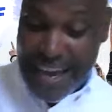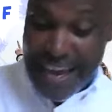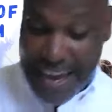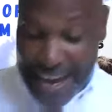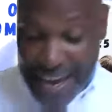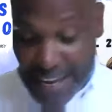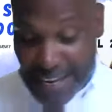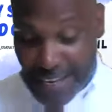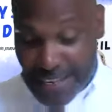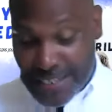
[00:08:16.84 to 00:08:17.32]

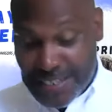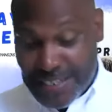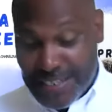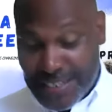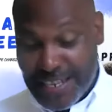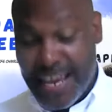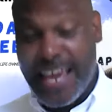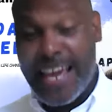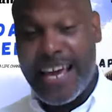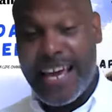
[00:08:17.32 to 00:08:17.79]

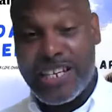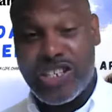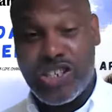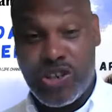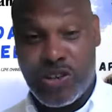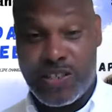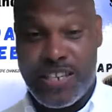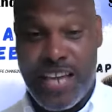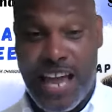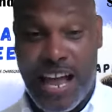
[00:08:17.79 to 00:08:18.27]
ends is
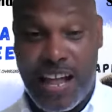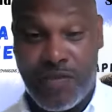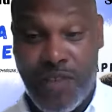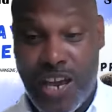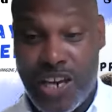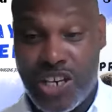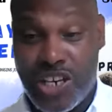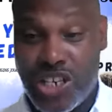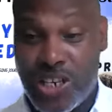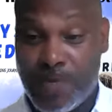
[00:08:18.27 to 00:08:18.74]
your
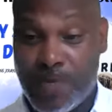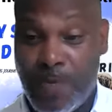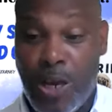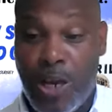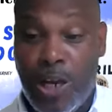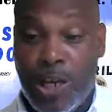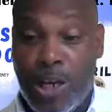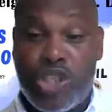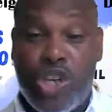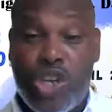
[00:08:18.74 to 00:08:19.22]
salvation.
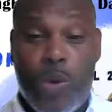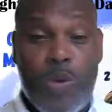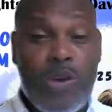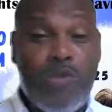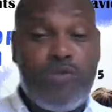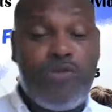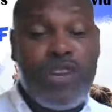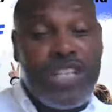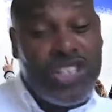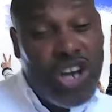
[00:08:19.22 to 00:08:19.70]
So we
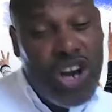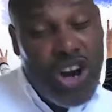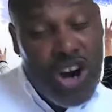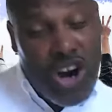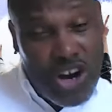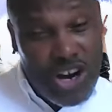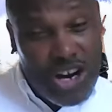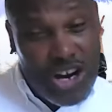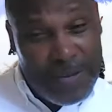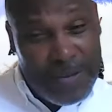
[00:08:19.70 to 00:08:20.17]

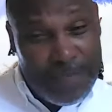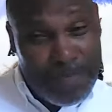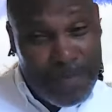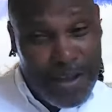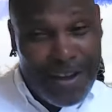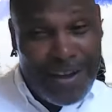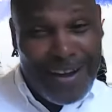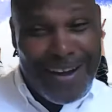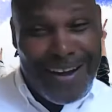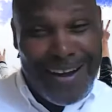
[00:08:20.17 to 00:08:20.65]
return,
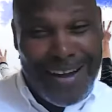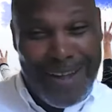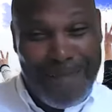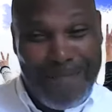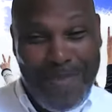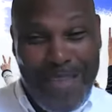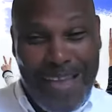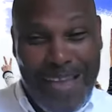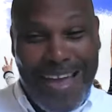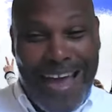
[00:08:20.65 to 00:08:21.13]
uh-huh,
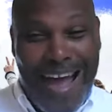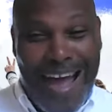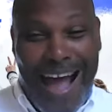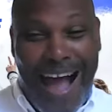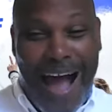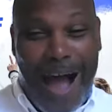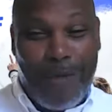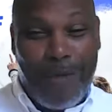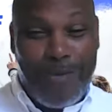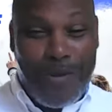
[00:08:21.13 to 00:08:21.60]

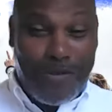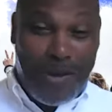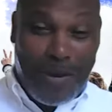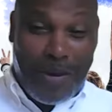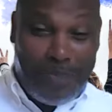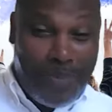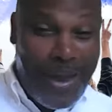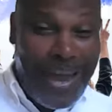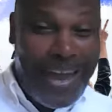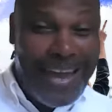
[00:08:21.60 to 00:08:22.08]
uh, we
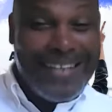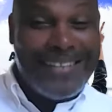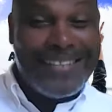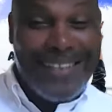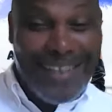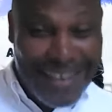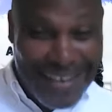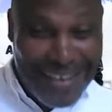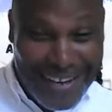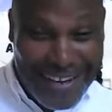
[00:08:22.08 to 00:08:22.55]
repent,
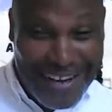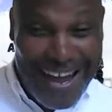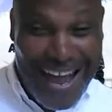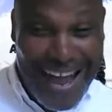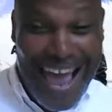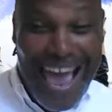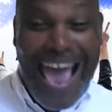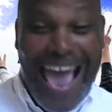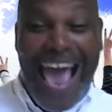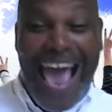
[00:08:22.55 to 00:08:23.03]
uh-huh,